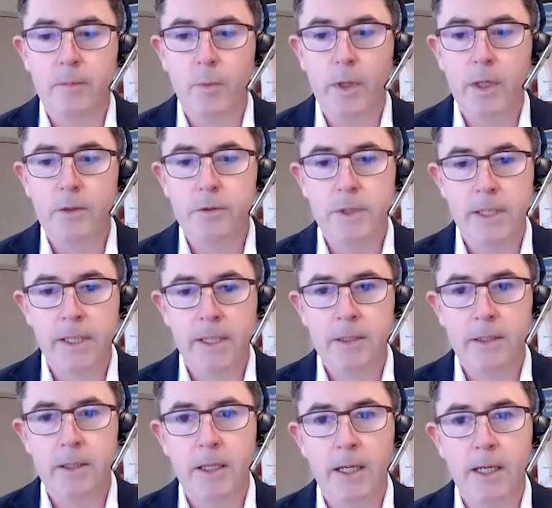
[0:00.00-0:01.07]
we're
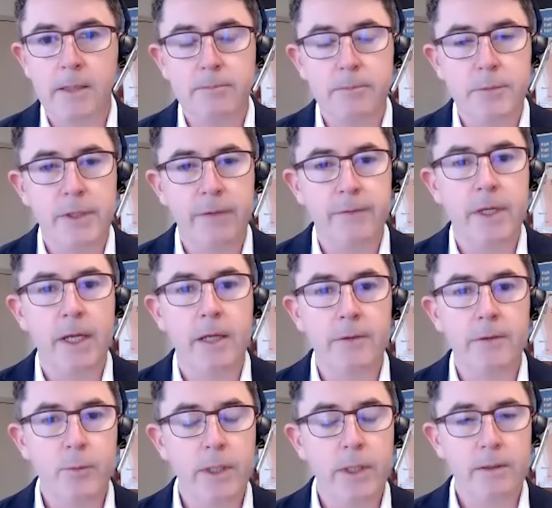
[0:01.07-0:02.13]
drilling um, seven days
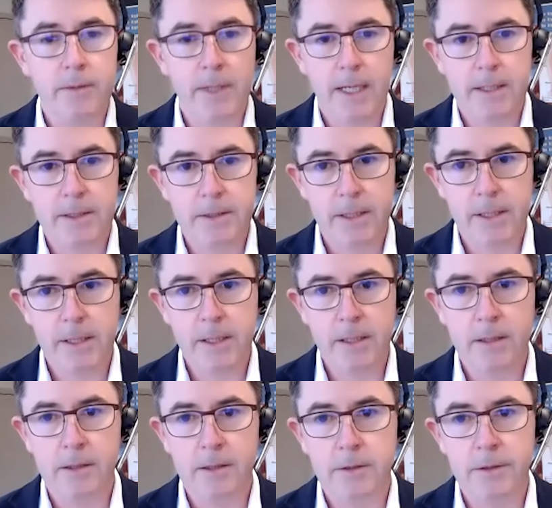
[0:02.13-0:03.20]
a week RC
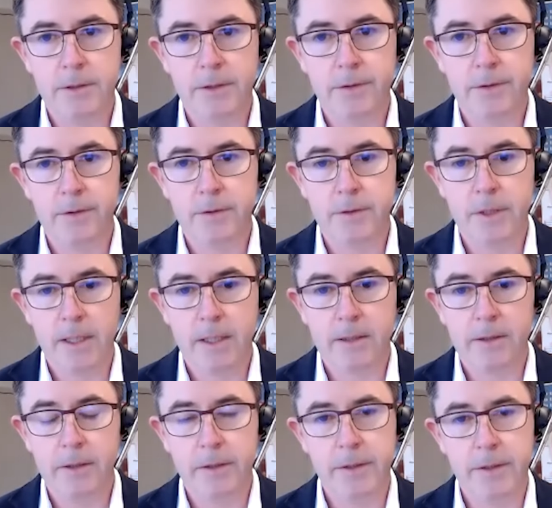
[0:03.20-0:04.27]
just uh,
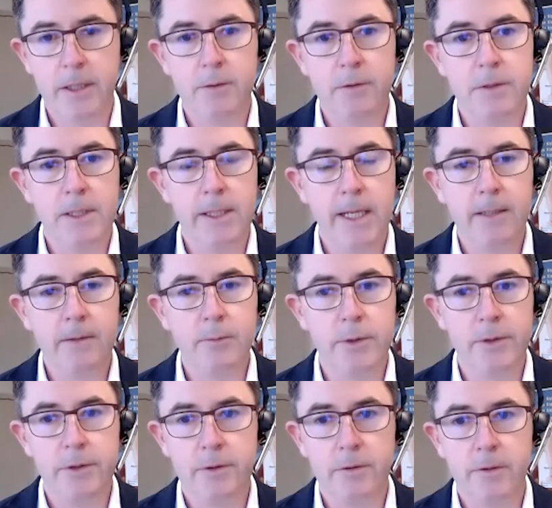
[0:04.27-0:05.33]
continuously now,
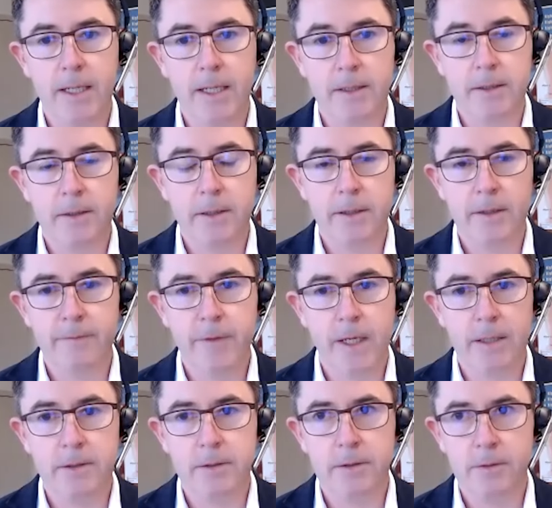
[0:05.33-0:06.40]
which is great. In
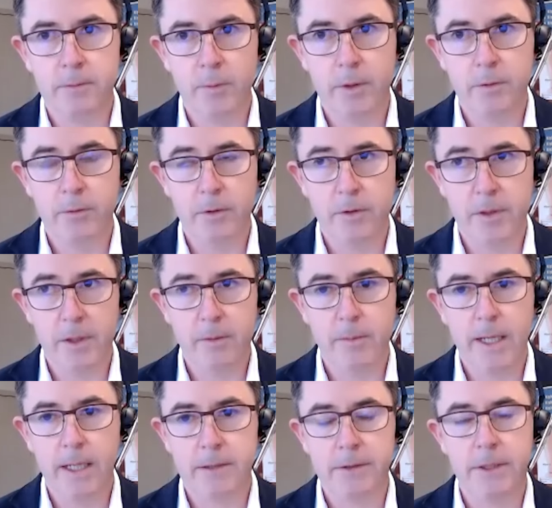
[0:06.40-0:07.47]
fact, we did
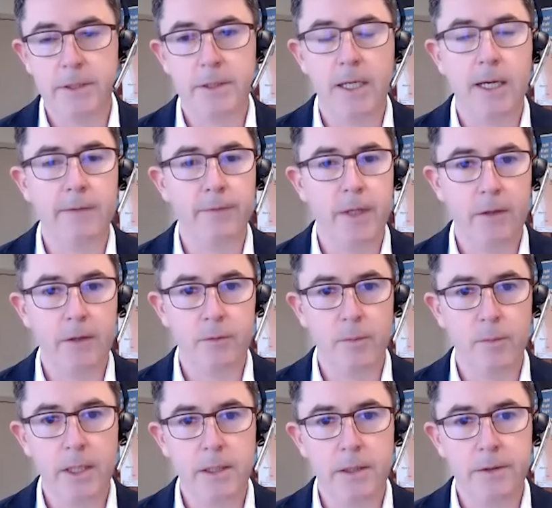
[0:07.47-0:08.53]
about six and a half thousand
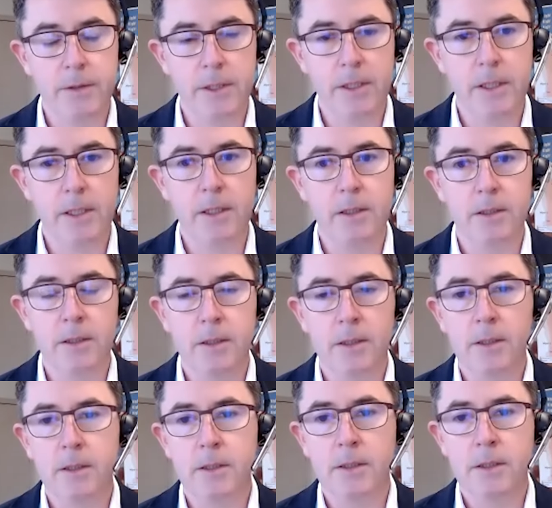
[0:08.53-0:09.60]
meters in
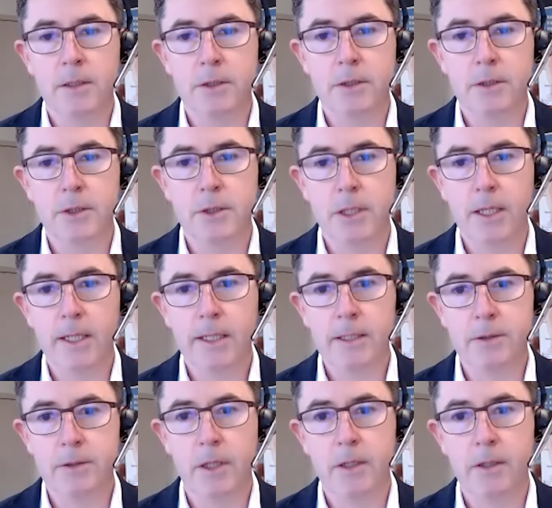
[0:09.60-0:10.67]
July.
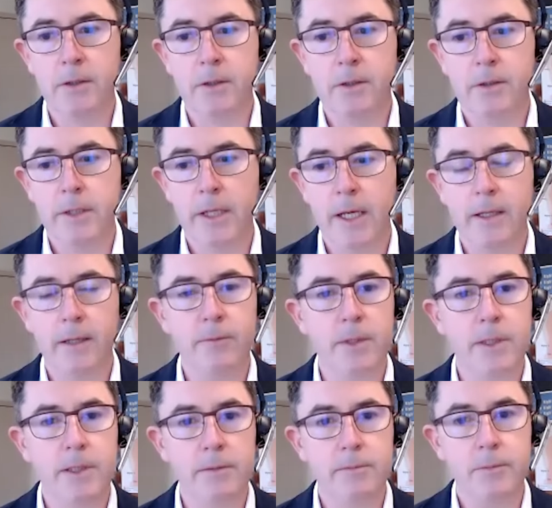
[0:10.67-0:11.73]
So yeah, they're
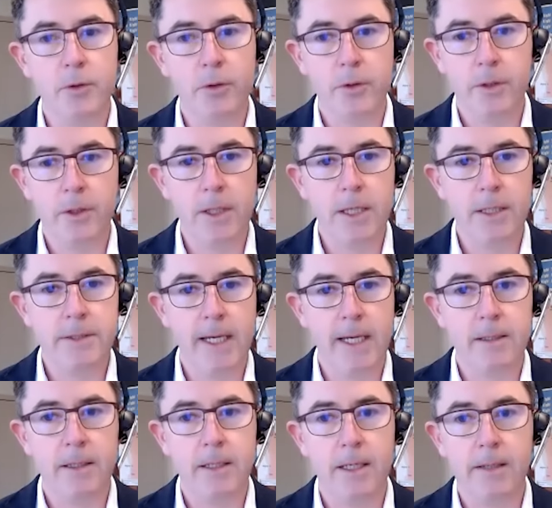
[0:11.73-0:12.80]
really knocking the lights out
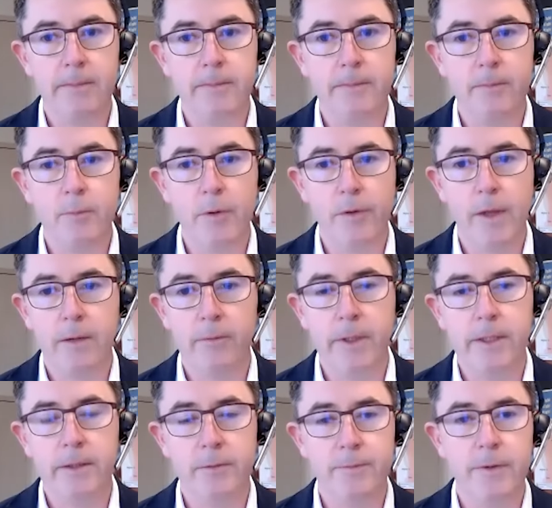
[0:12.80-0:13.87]
um, with that
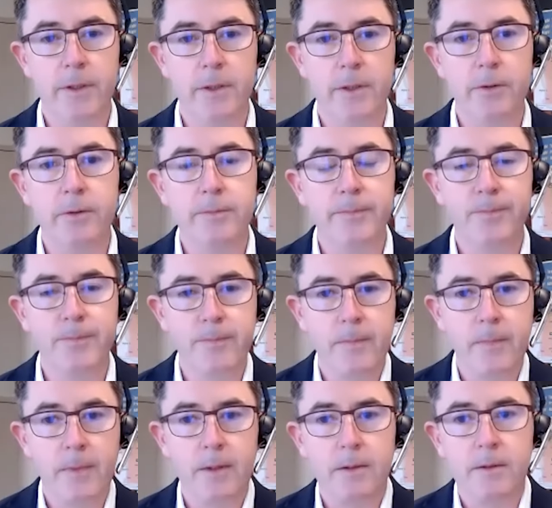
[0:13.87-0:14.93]
rig. It's very good.
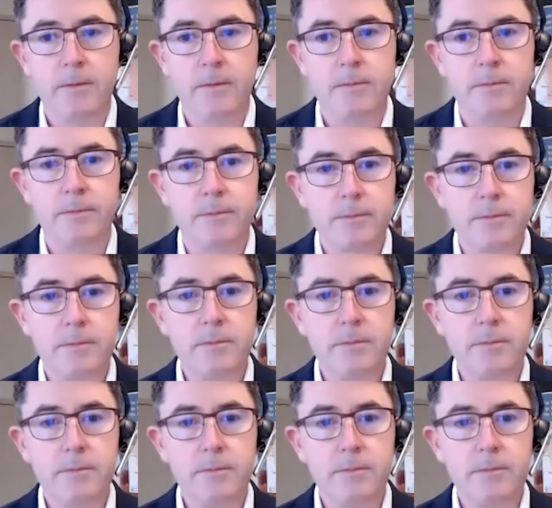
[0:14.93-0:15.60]
Tell me